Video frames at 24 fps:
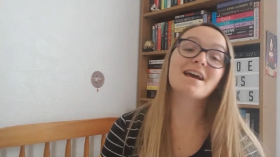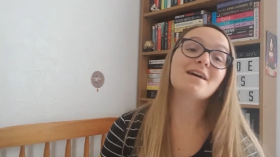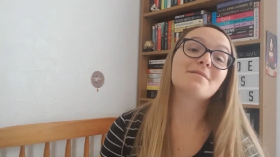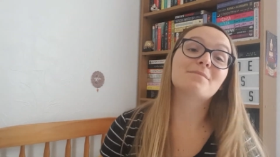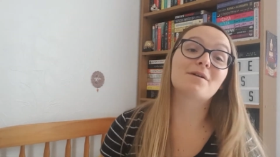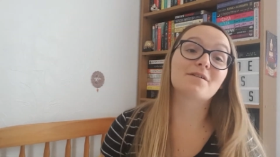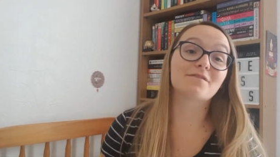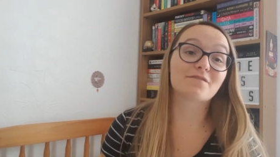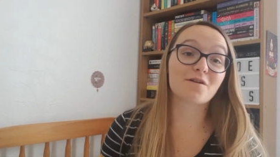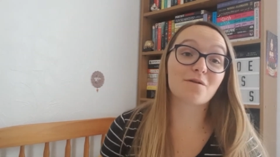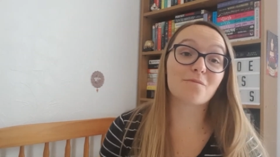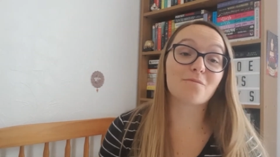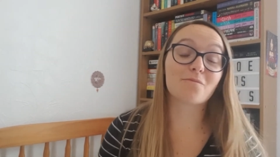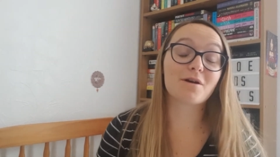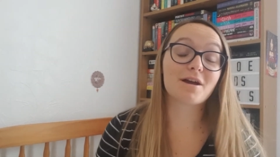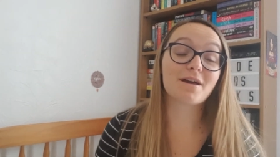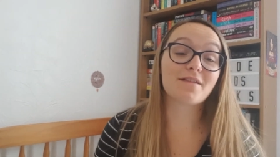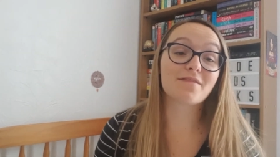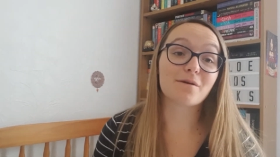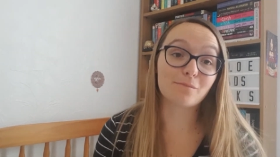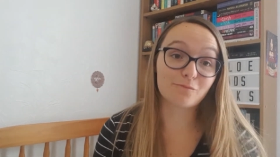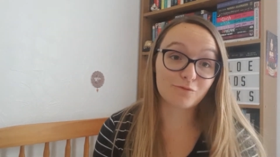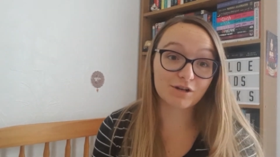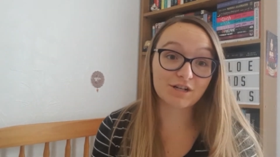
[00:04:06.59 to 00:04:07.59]
but I've gone
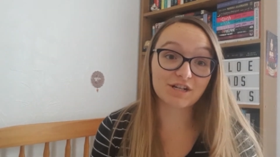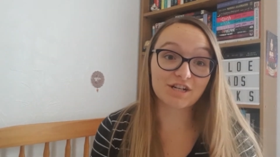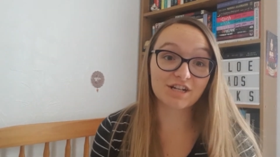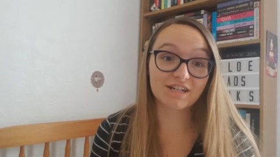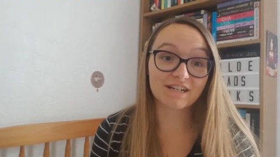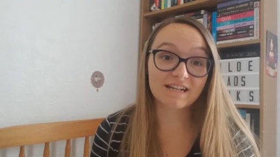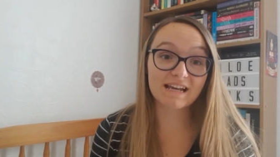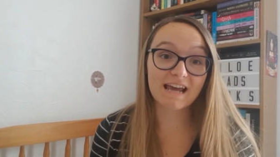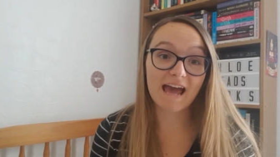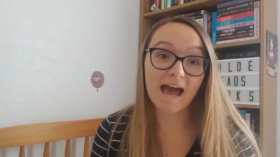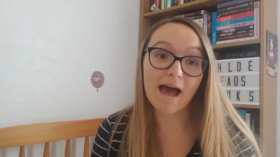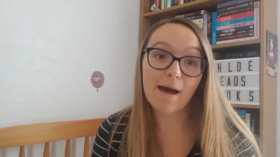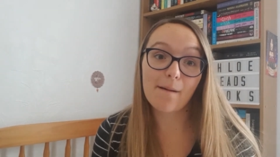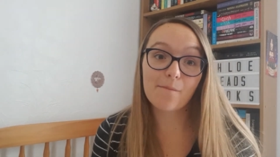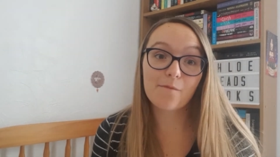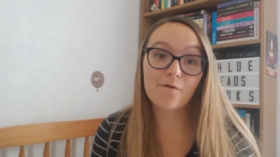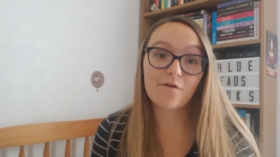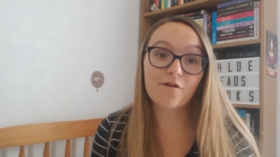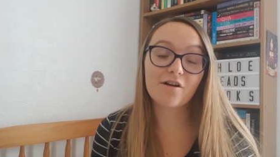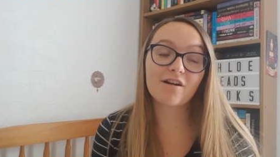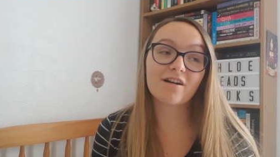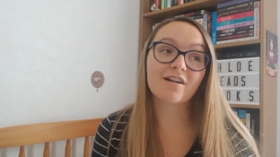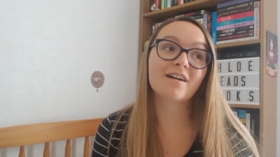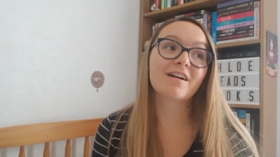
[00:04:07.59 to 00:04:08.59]
with Brigid
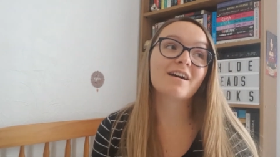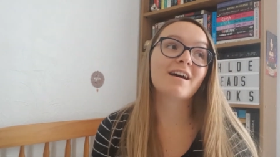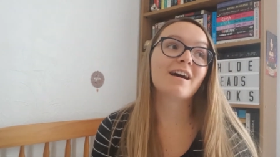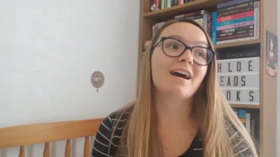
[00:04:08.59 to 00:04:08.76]
Kemmerer.